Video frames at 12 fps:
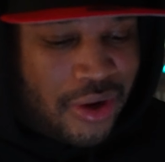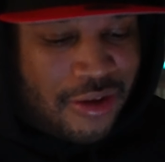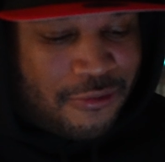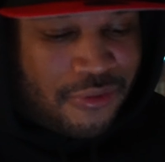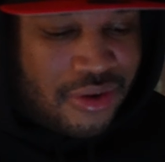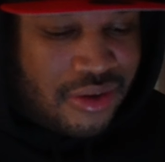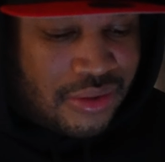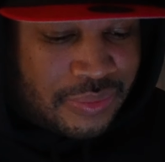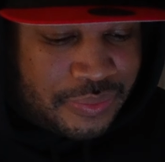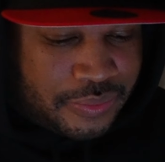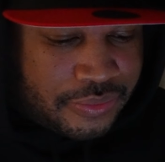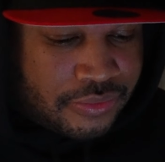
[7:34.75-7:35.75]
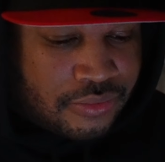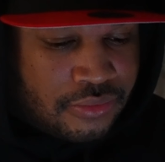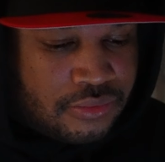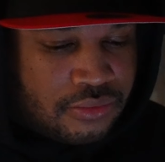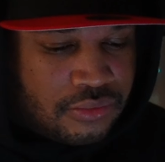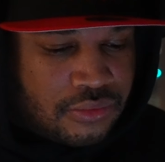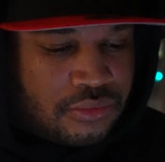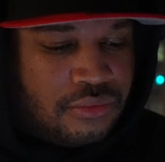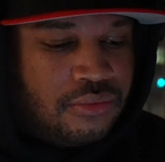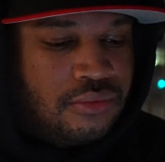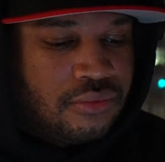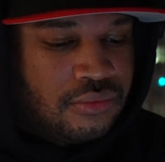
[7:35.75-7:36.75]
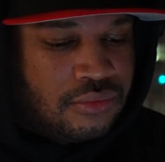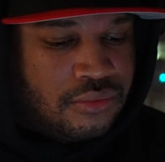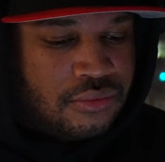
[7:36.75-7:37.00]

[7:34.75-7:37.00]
where you're from. Hey, what